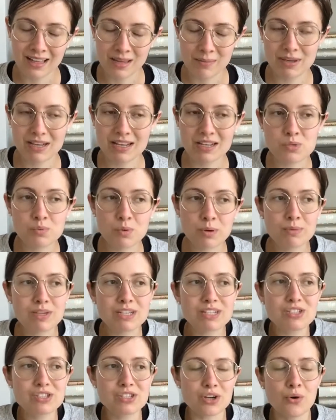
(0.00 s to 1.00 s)
because when
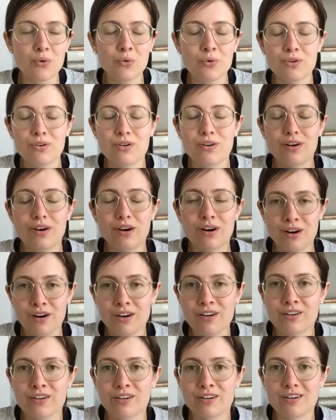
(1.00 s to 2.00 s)
we don't
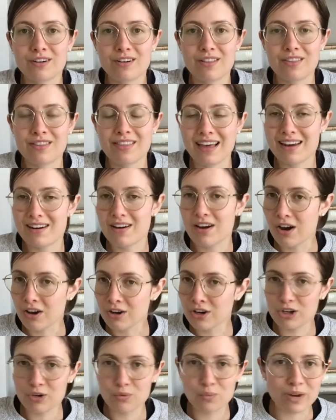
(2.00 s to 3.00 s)
honor that
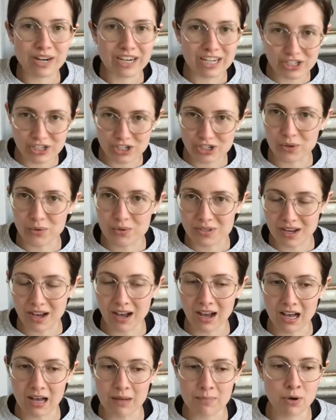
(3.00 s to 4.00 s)
hunger when it shows
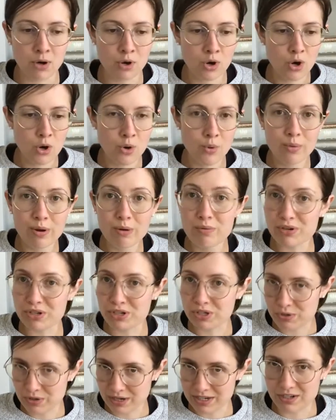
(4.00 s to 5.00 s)
up, we
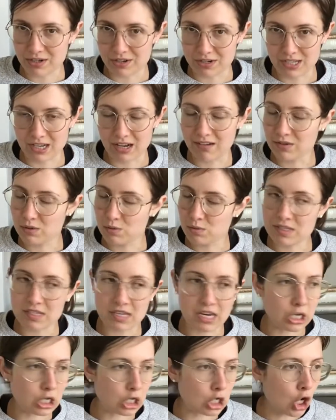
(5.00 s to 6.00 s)
restrict ourselves. We
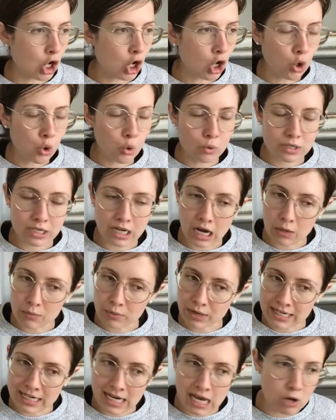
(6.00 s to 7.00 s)
say, no, not
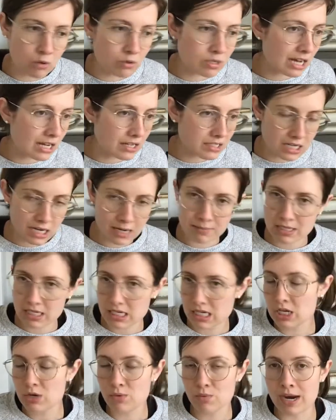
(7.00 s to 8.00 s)
right now, not time to
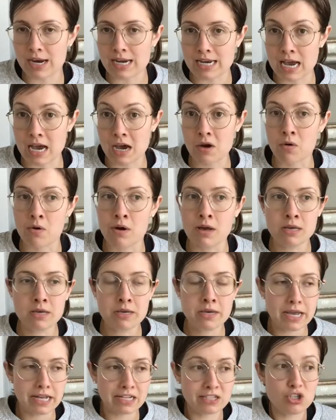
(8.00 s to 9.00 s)
eat right now.
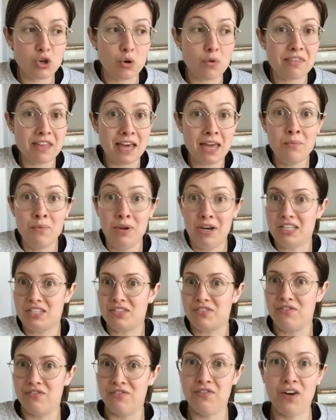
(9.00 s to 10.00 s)
And so then when
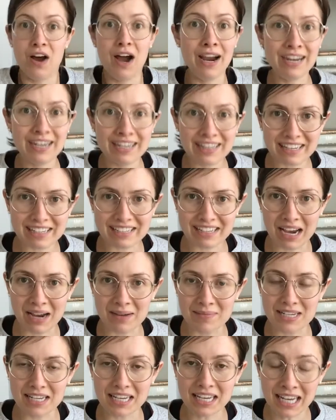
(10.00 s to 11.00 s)
it's finally
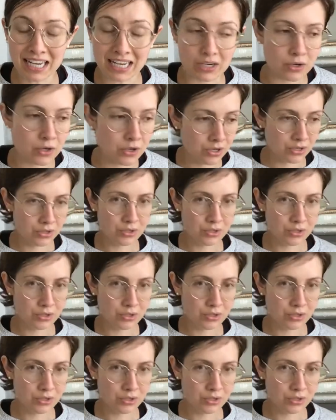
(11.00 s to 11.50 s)
time to eat,